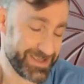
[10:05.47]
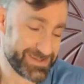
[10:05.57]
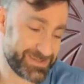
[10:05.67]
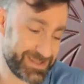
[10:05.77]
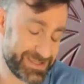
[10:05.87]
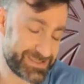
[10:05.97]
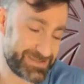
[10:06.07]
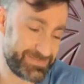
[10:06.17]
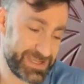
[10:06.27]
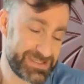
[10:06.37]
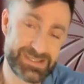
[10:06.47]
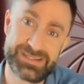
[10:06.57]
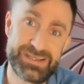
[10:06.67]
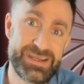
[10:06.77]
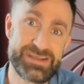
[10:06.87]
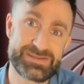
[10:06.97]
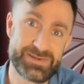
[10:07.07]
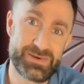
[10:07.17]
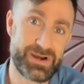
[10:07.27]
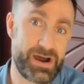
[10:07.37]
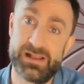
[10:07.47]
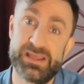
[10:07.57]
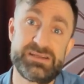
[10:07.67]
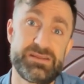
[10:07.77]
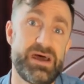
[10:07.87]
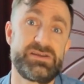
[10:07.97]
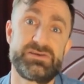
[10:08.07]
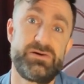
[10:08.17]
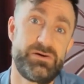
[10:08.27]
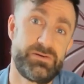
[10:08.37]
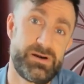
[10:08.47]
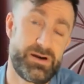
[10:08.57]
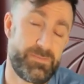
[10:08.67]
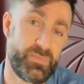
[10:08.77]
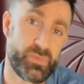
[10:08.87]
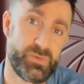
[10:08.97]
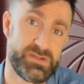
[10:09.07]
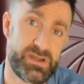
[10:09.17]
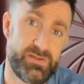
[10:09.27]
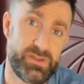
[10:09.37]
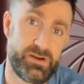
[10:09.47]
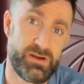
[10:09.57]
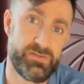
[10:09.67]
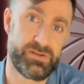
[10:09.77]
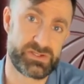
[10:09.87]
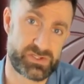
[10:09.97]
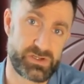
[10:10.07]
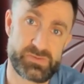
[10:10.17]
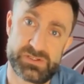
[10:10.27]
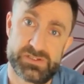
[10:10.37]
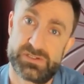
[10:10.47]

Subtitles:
So that's basically it. So a link to that song will be down there in the description.